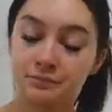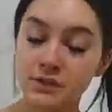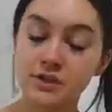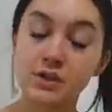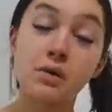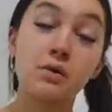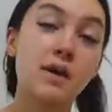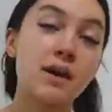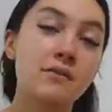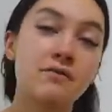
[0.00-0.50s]

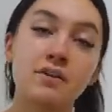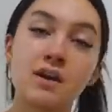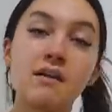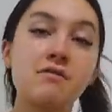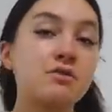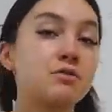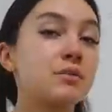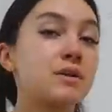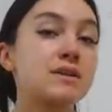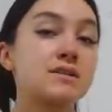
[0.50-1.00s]
So if for
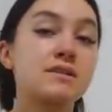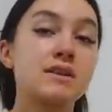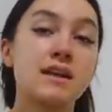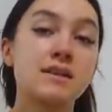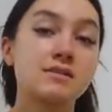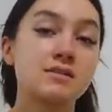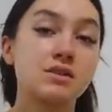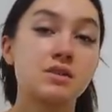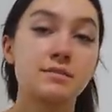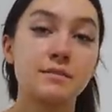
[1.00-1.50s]
everyone,
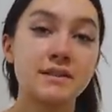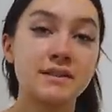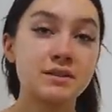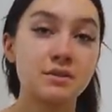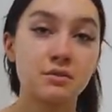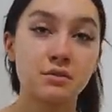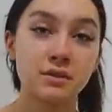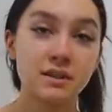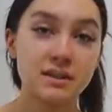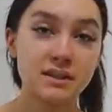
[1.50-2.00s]
that's gonna be
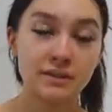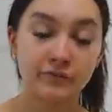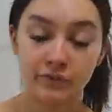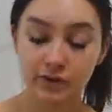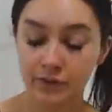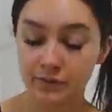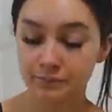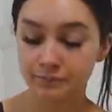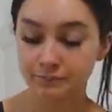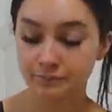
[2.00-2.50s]
totally different.